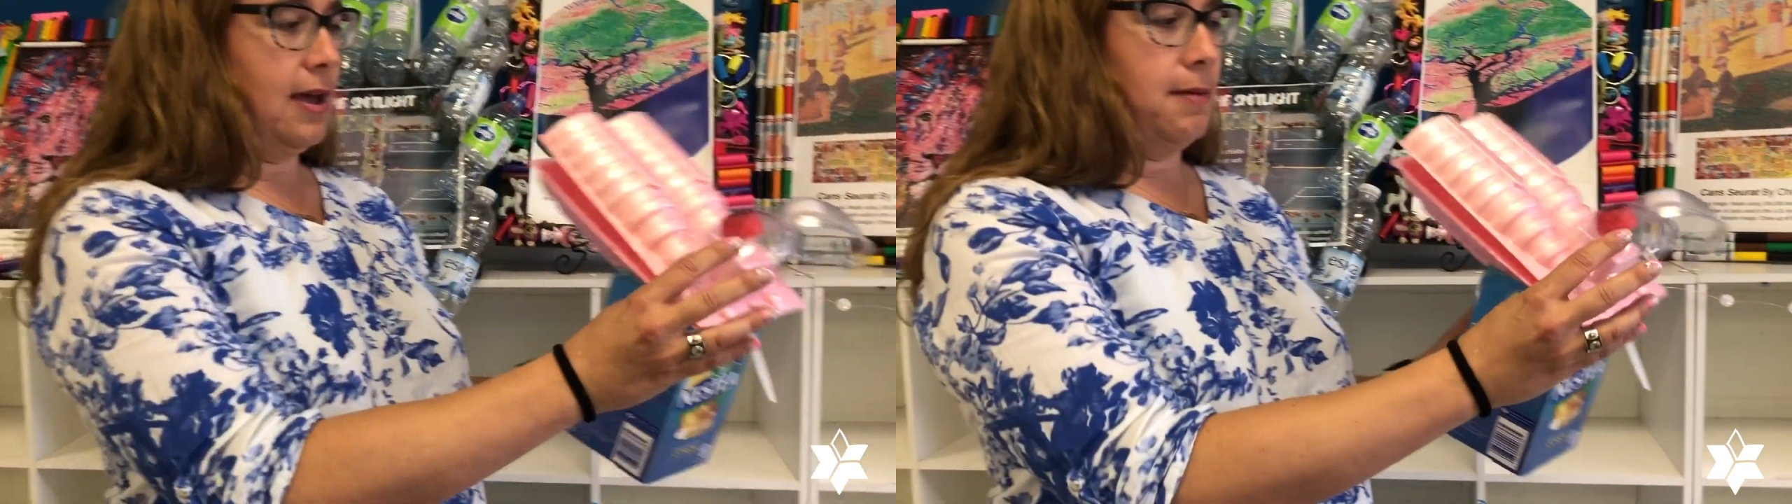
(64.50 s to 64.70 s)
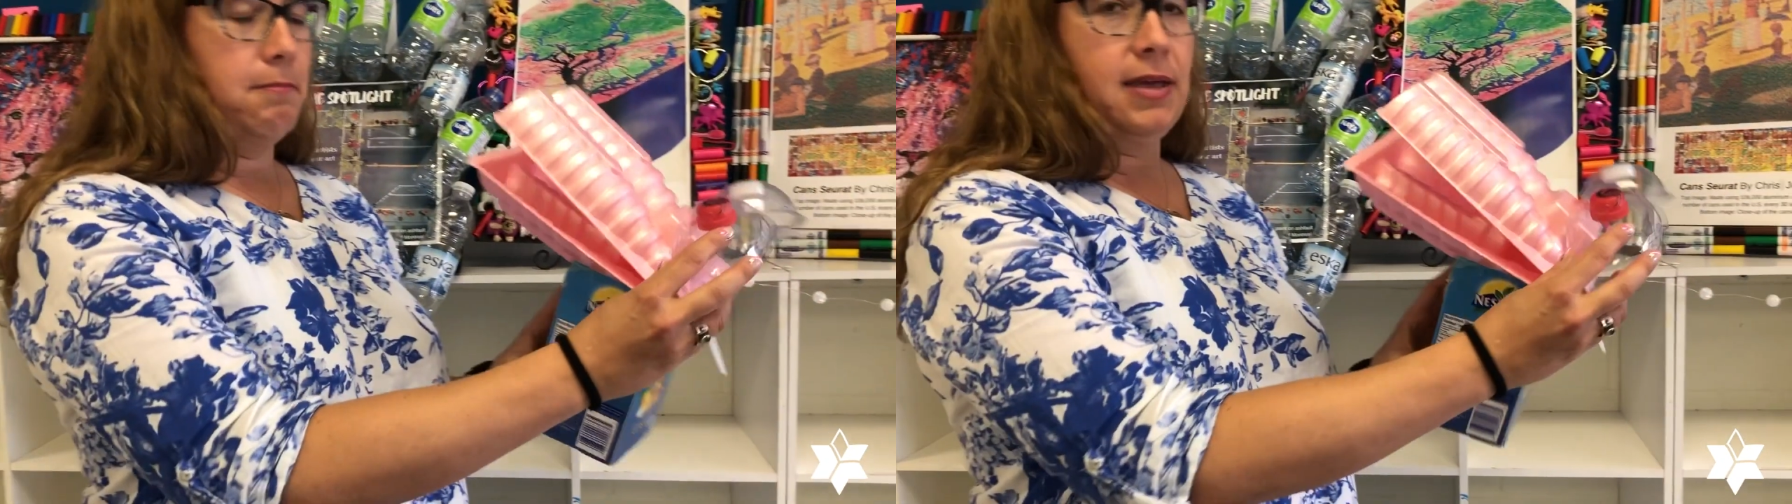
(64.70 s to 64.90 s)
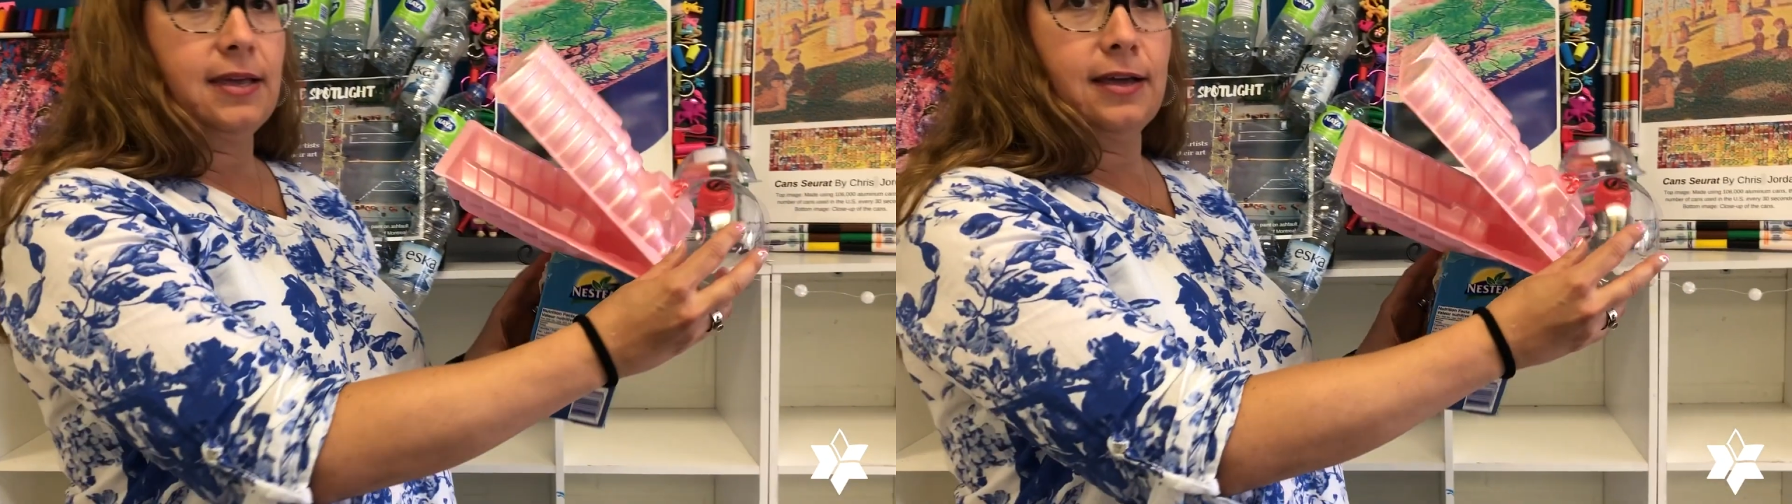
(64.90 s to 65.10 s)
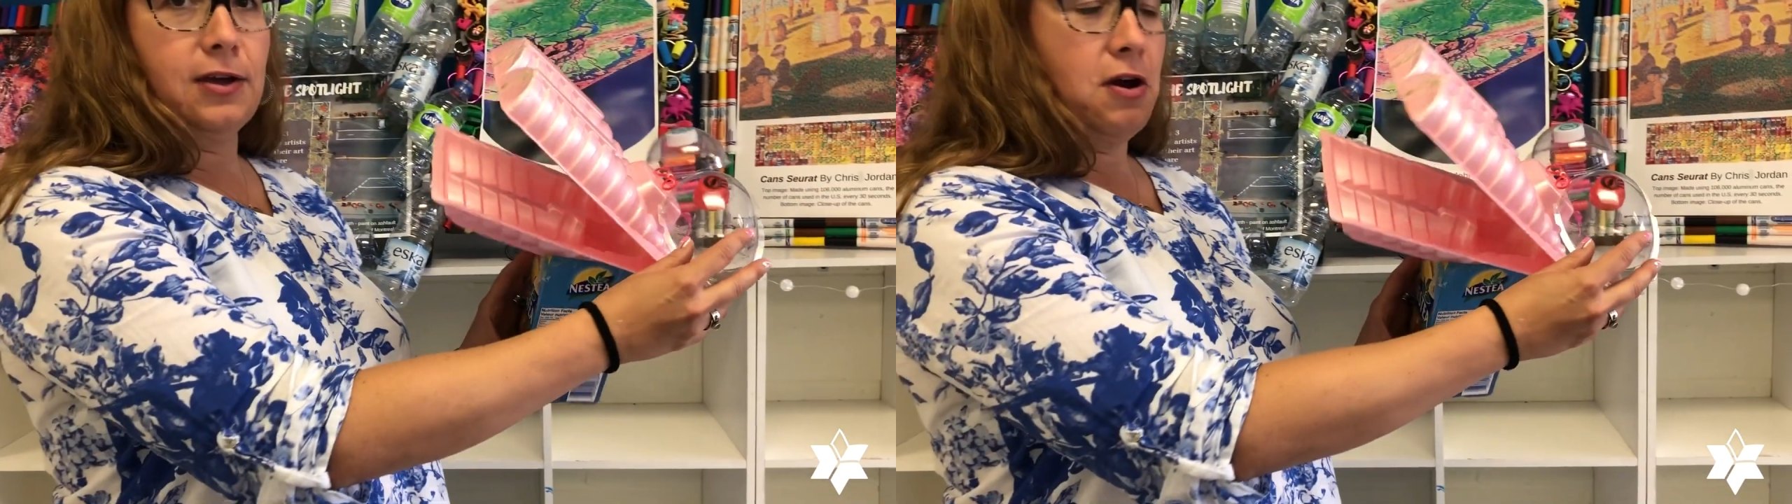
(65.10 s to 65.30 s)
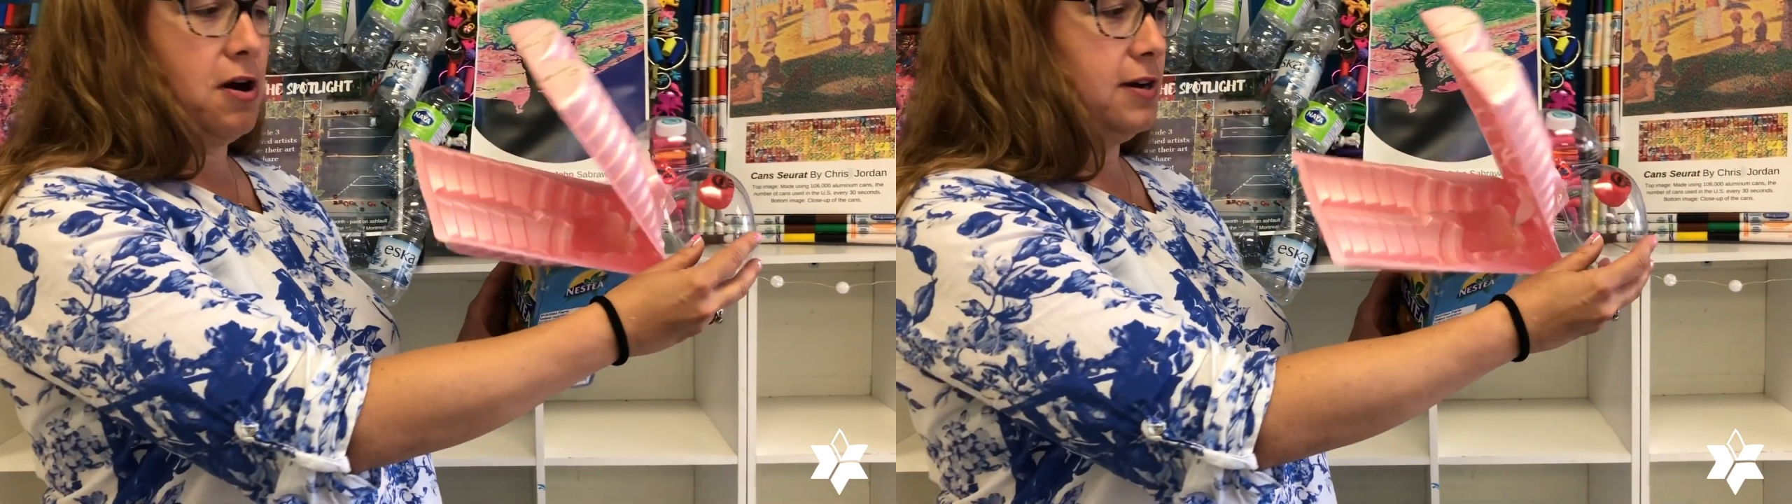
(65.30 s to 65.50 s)
that
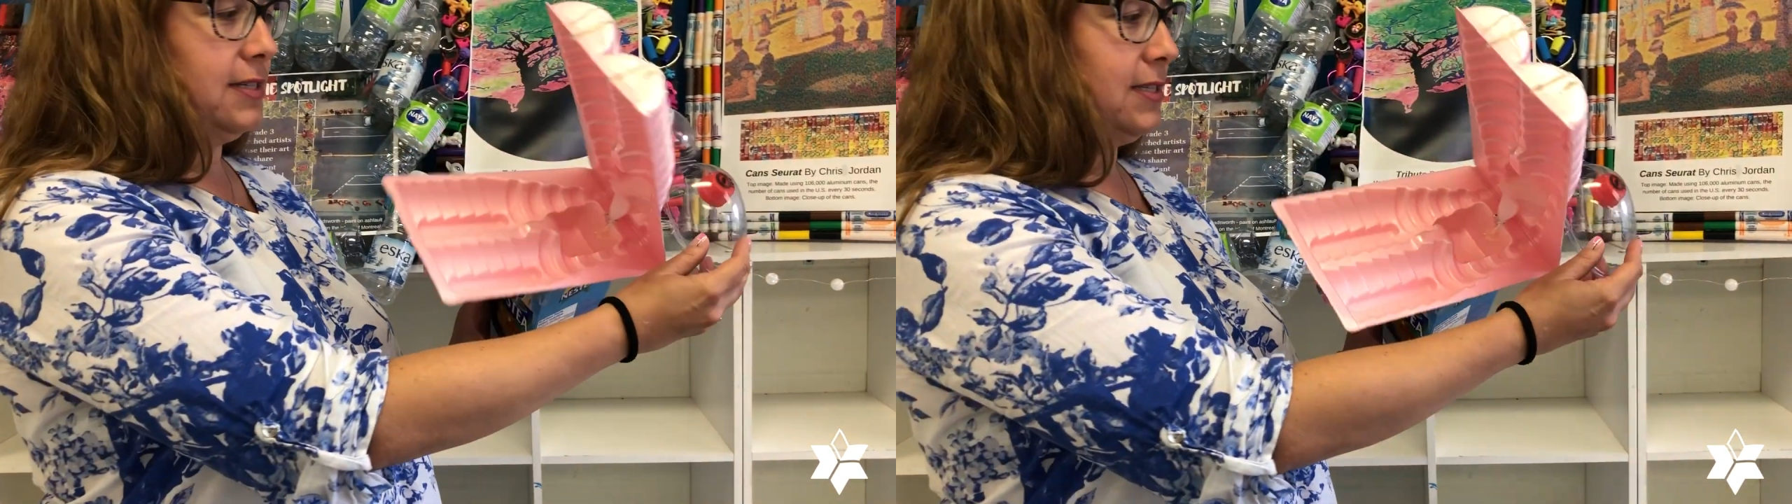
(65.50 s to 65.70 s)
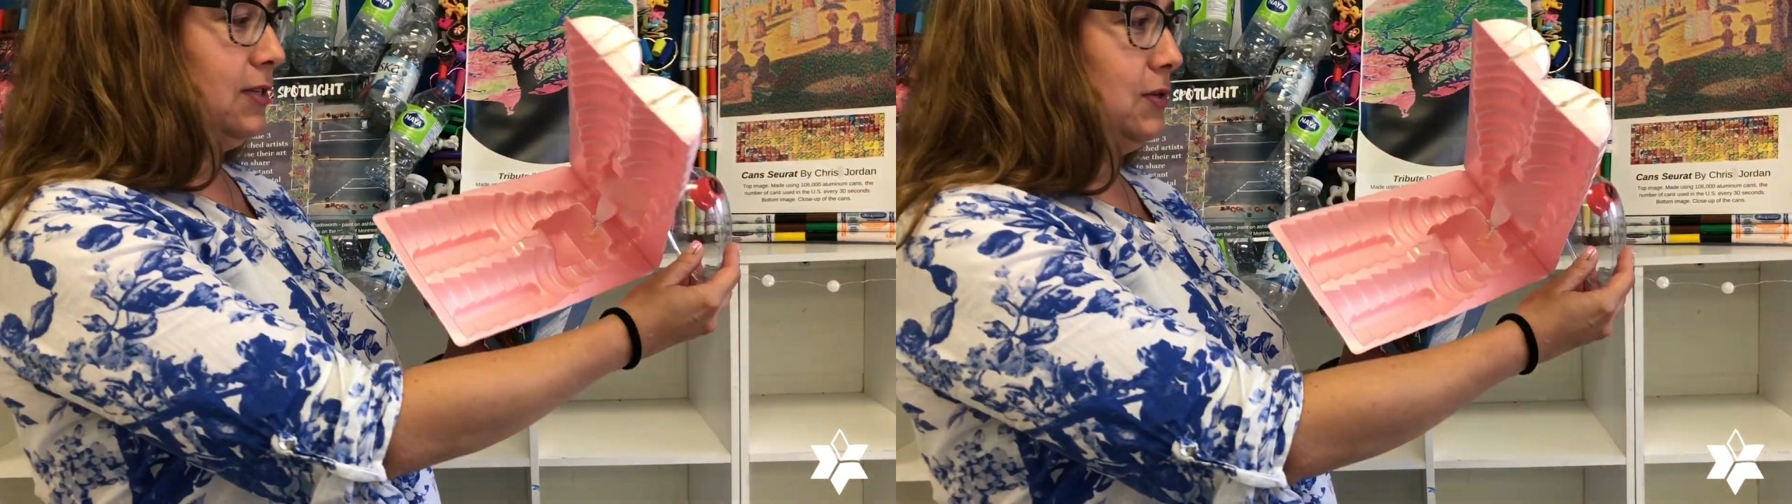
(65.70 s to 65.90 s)
making art